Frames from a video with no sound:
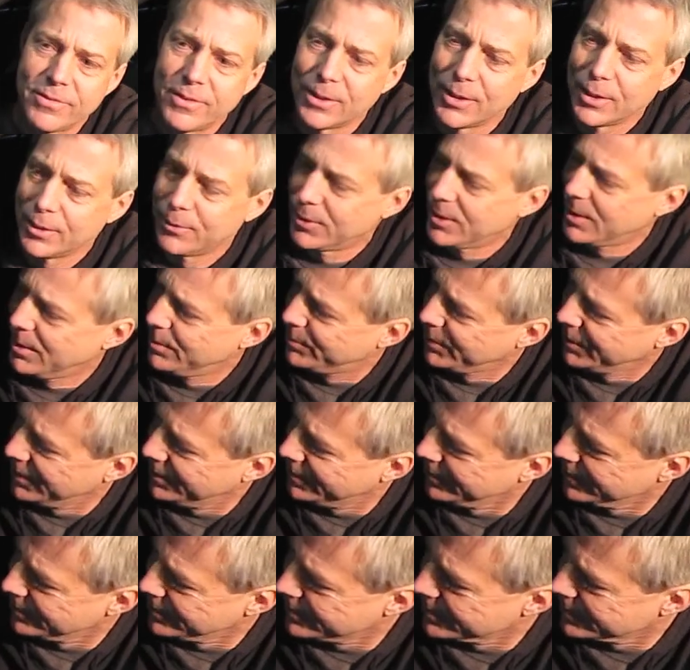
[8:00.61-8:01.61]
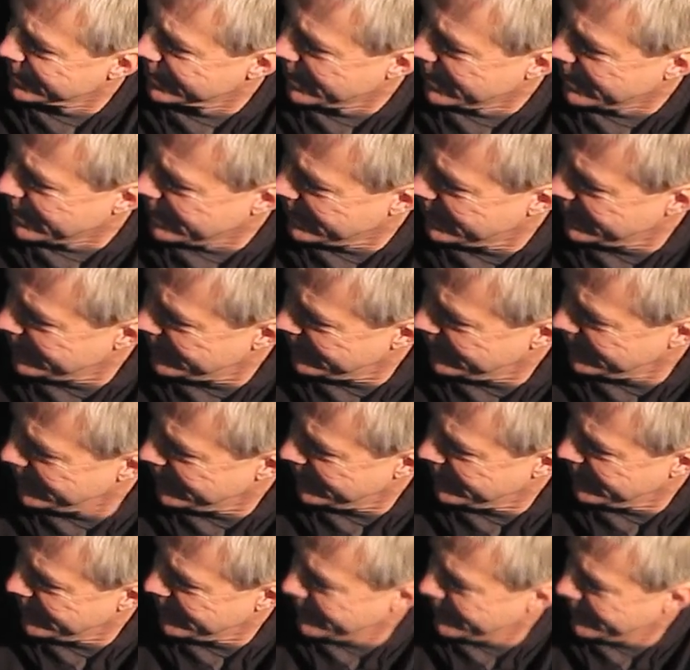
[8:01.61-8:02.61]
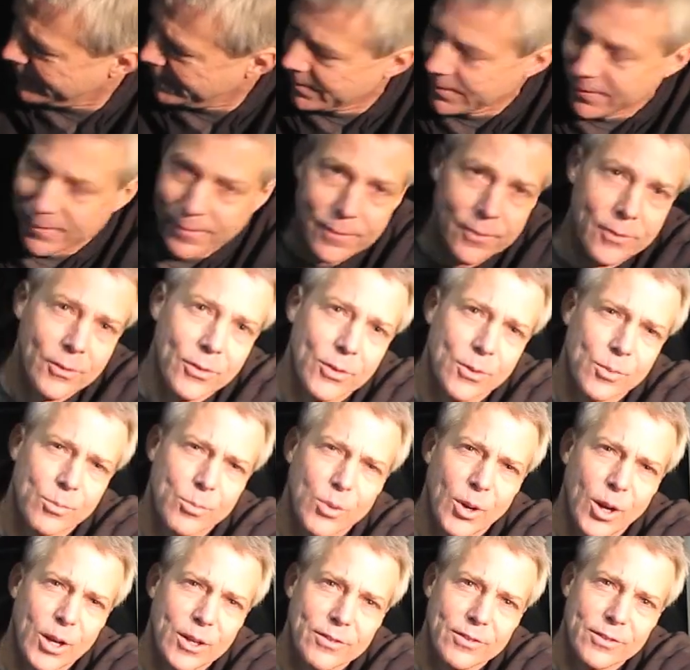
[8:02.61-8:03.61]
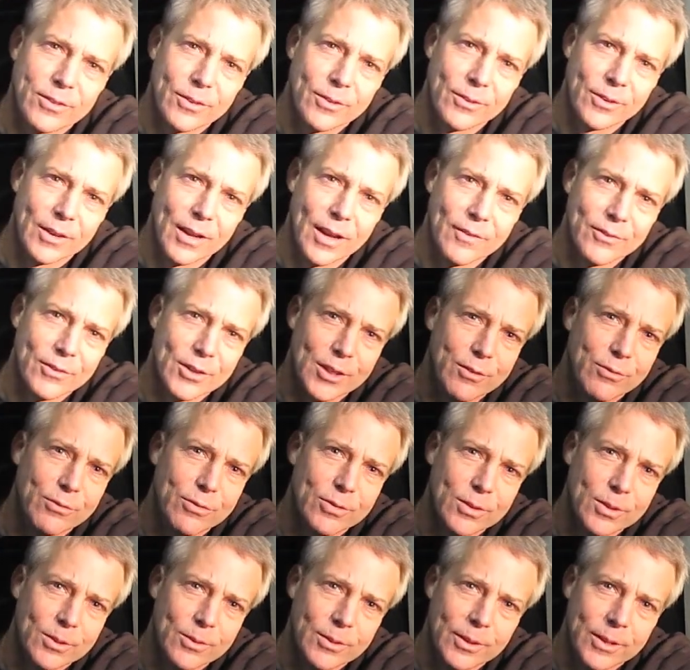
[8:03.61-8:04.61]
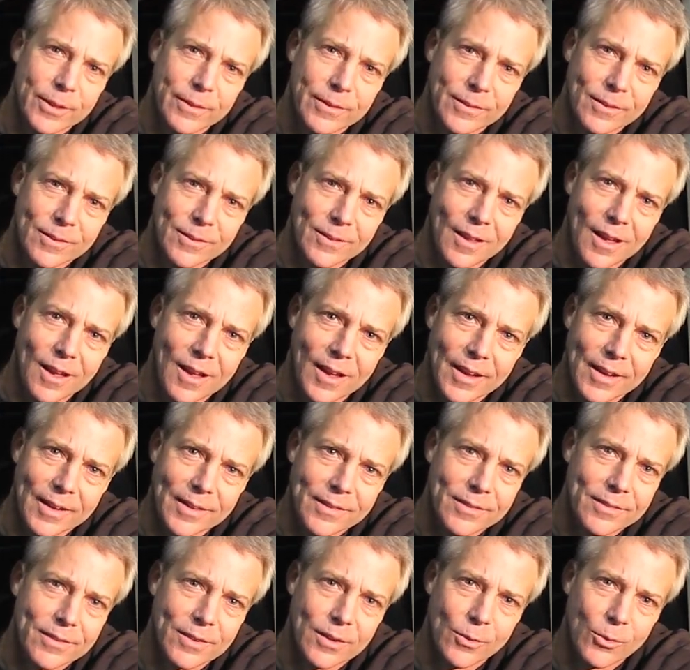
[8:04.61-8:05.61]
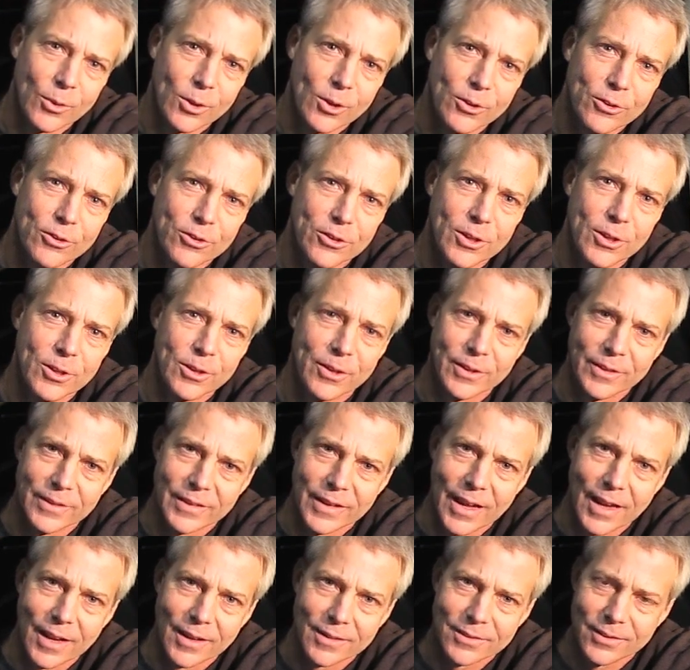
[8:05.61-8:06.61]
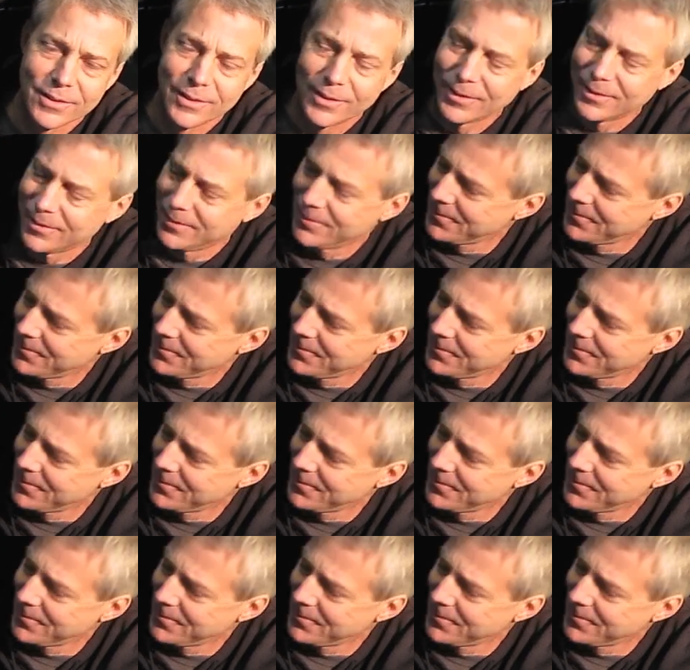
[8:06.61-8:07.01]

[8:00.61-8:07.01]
very well because uh, the brakes don't have any fluid in their lines. They were sheared in the accident.